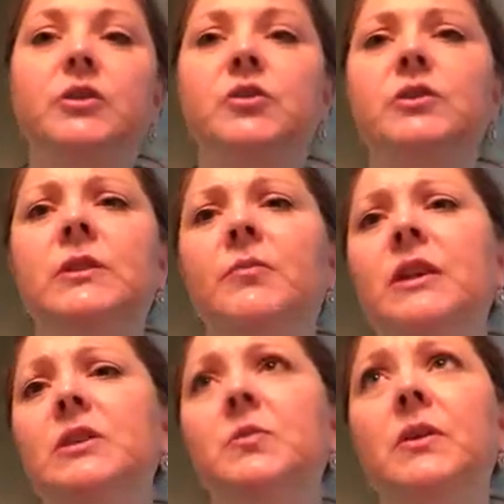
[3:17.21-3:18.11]
We'll do some
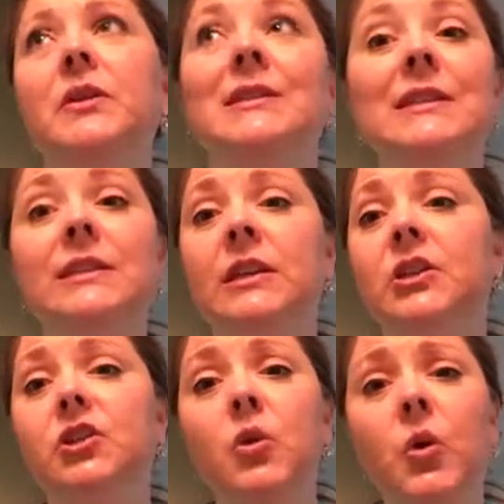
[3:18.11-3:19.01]
things with
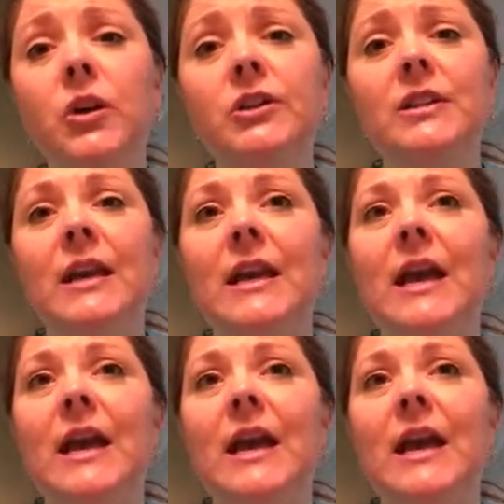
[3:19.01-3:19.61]
Disney shorts